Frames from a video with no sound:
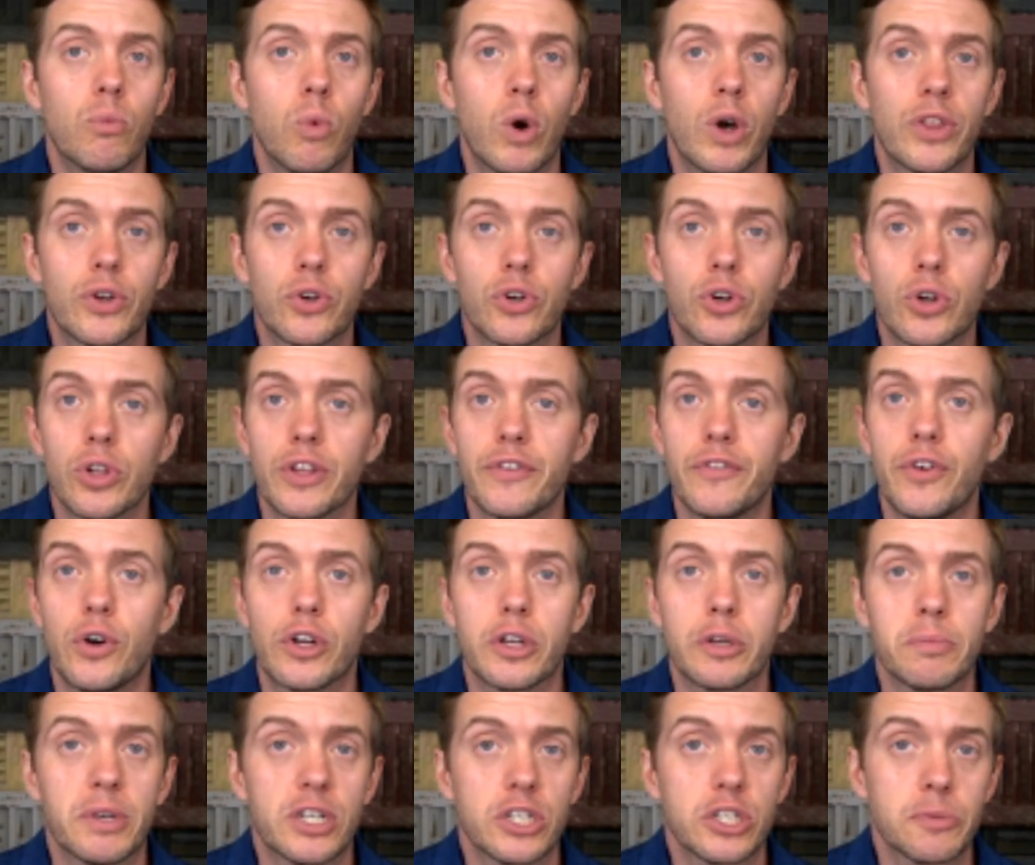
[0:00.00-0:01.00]
whether in early
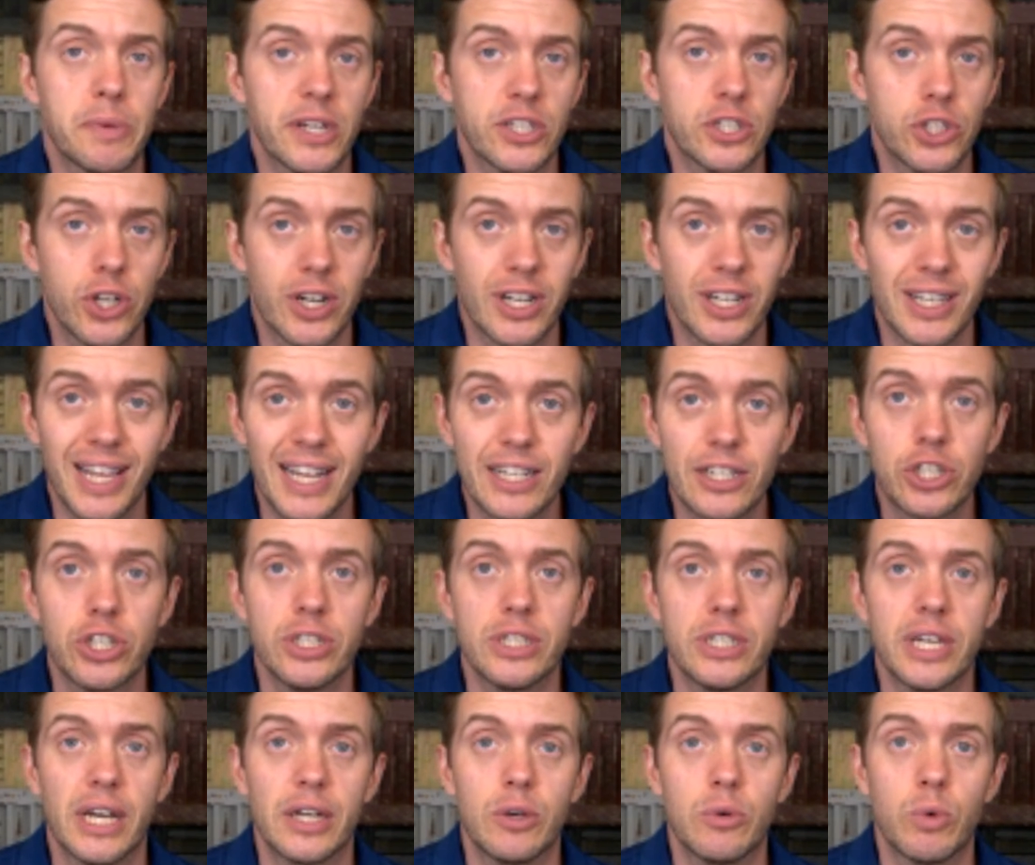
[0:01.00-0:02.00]
voting, but especially on
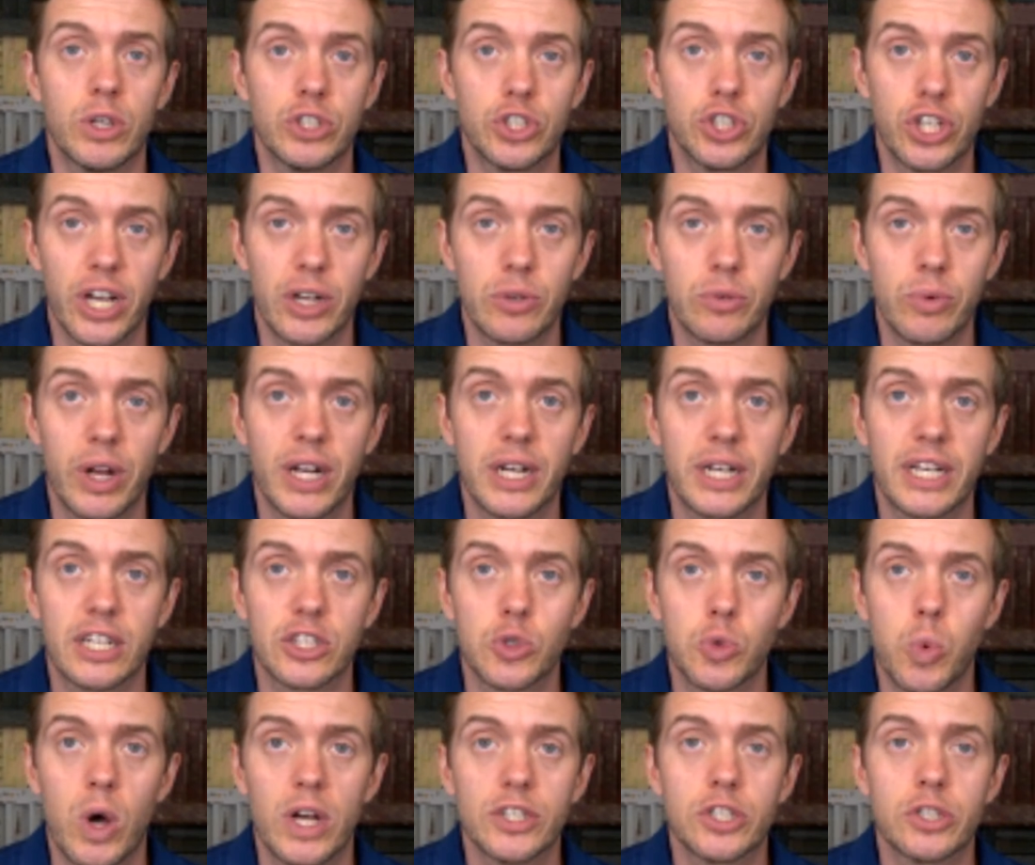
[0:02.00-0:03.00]
election day when Jen ran
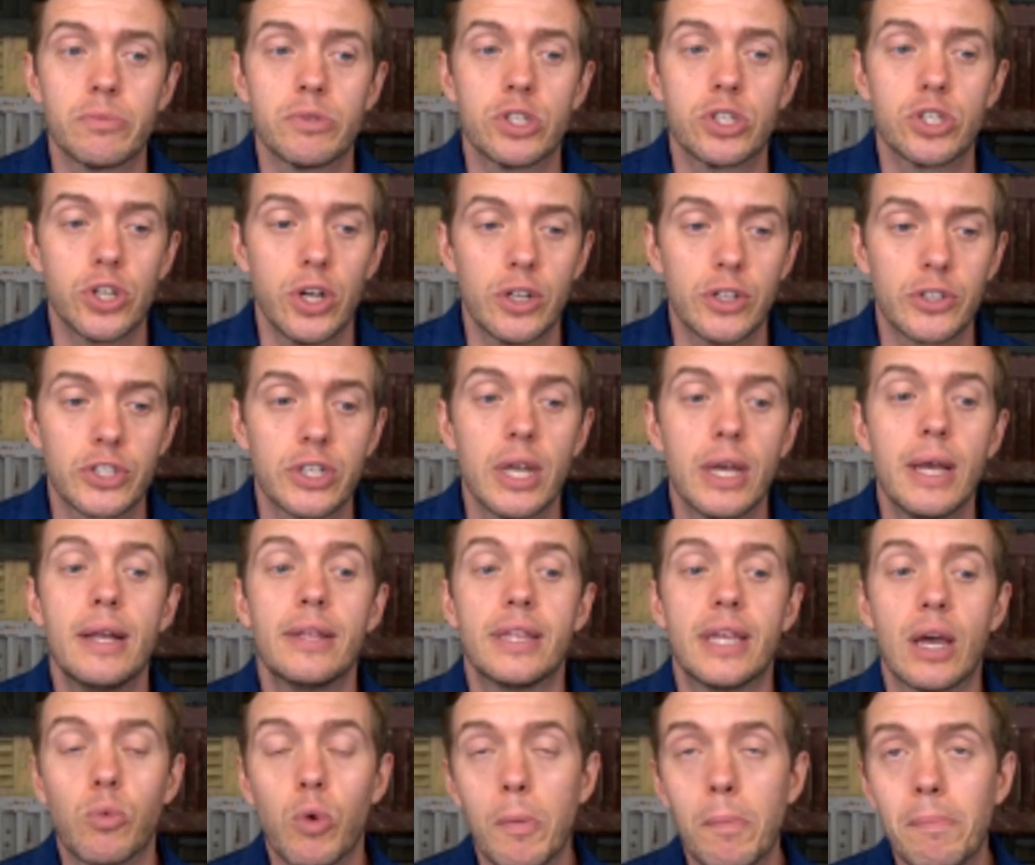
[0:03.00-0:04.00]
against Wasserman Schultz,
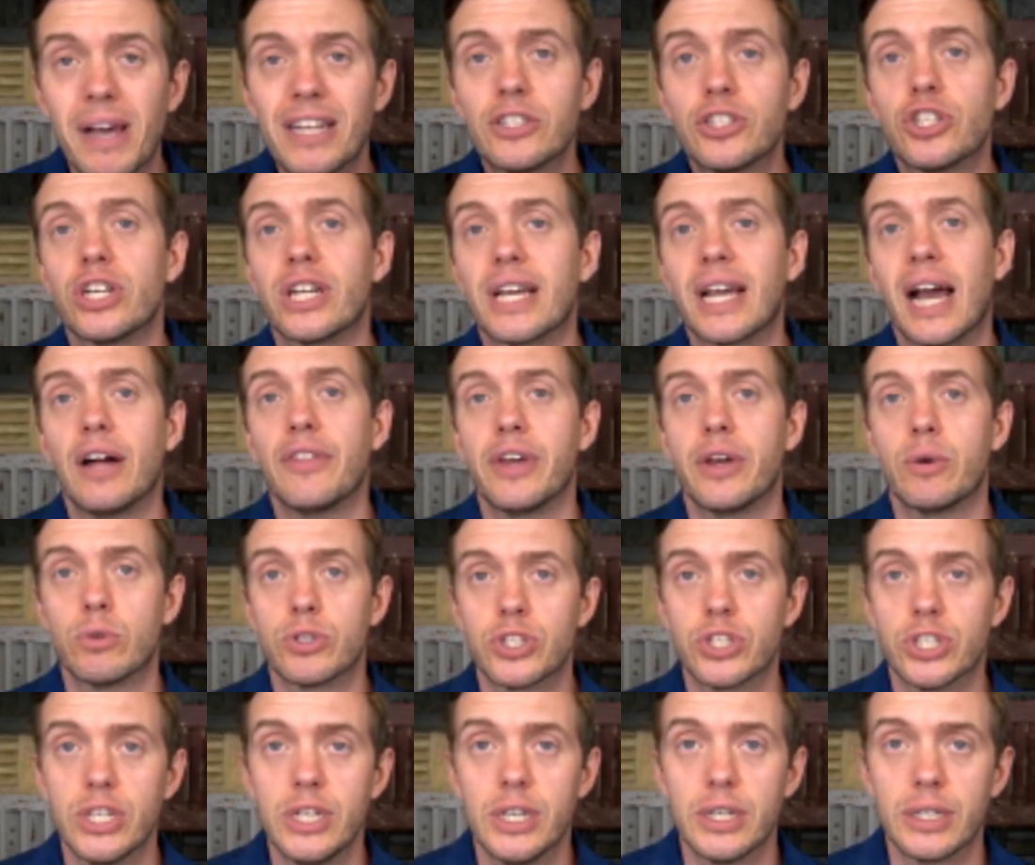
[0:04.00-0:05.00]
they were mentioning how they
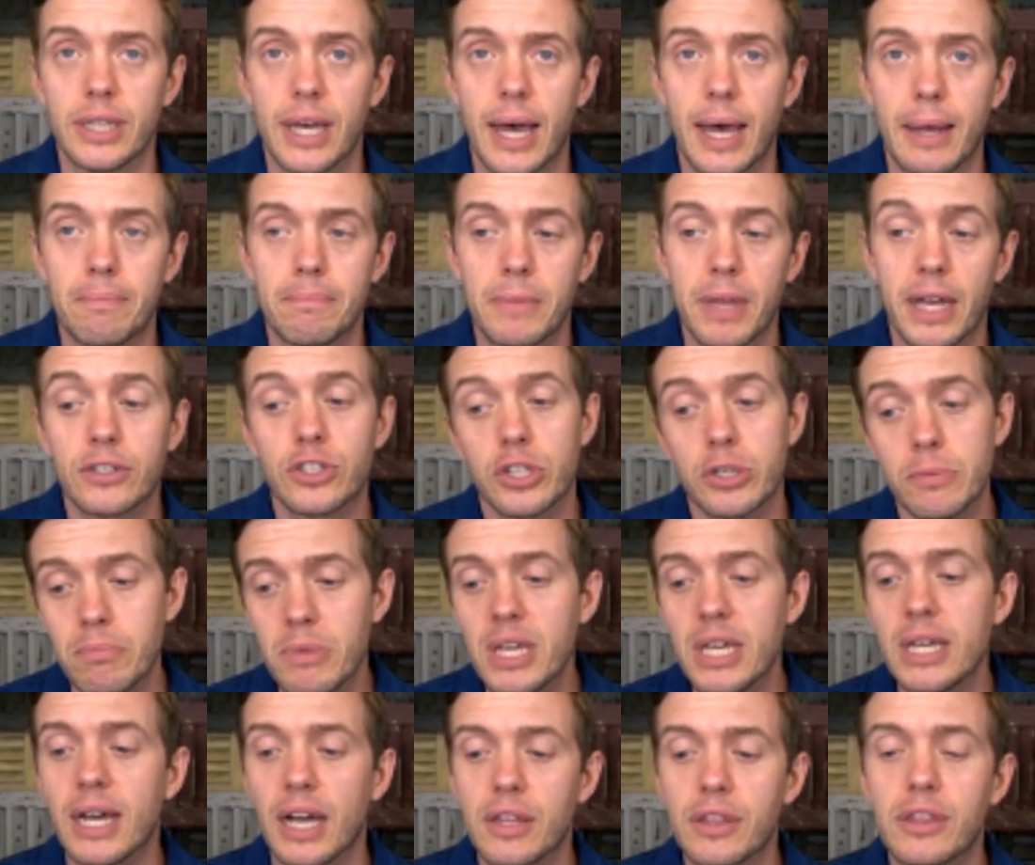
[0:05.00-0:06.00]
were seeing that.
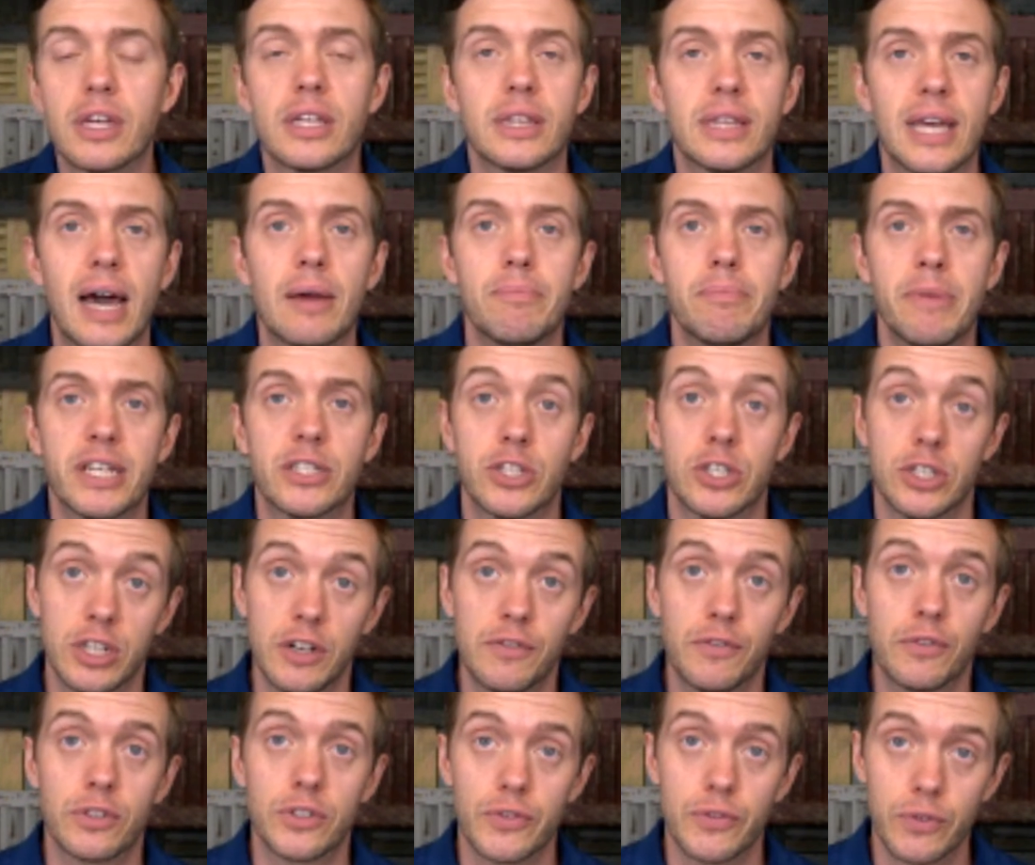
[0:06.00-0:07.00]
To me, I think that makes a
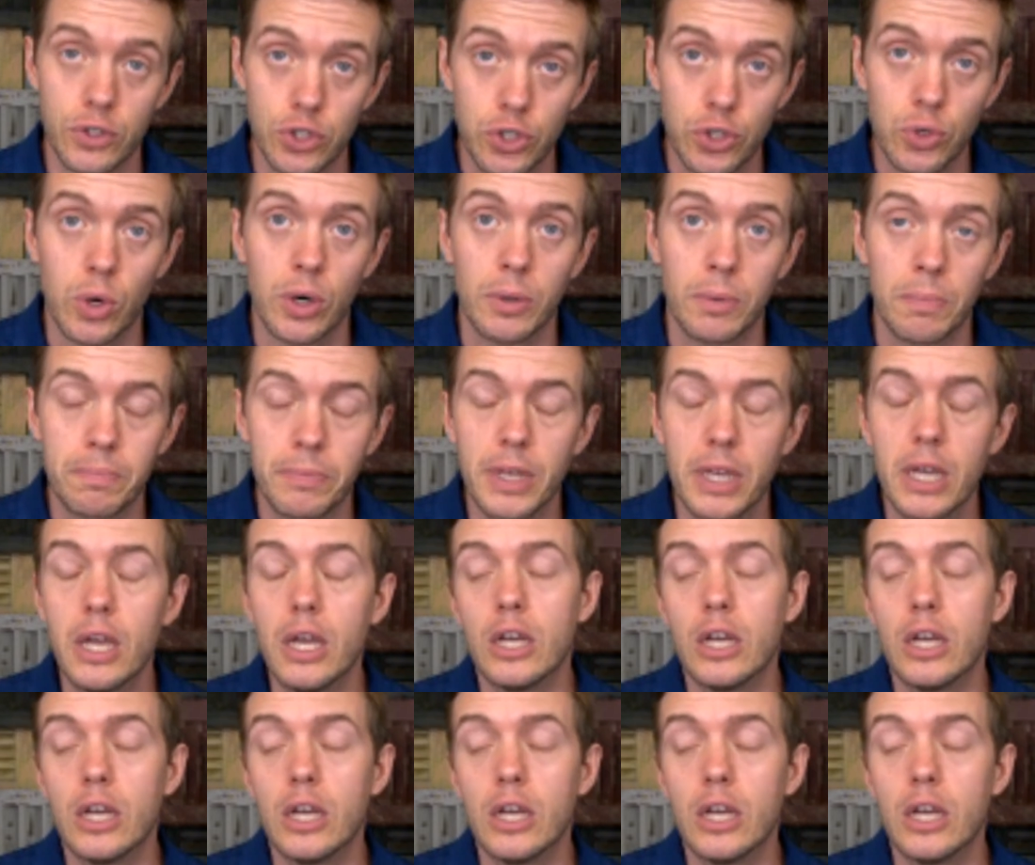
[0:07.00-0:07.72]
difference for sure.